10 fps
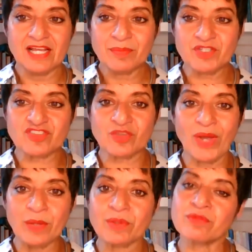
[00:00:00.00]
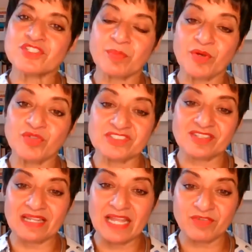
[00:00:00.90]
because the way we're responding
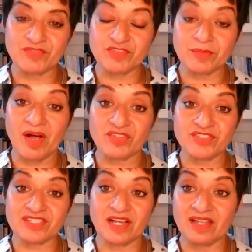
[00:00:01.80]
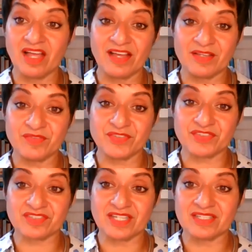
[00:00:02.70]
to the level of demand in our
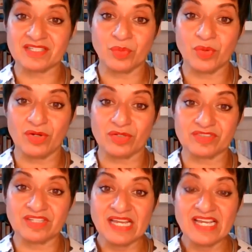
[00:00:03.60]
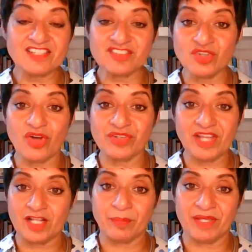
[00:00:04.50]
lives and in the world is not
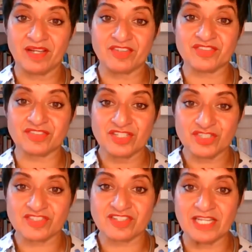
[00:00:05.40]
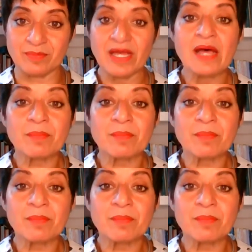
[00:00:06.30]
helping us to sleep.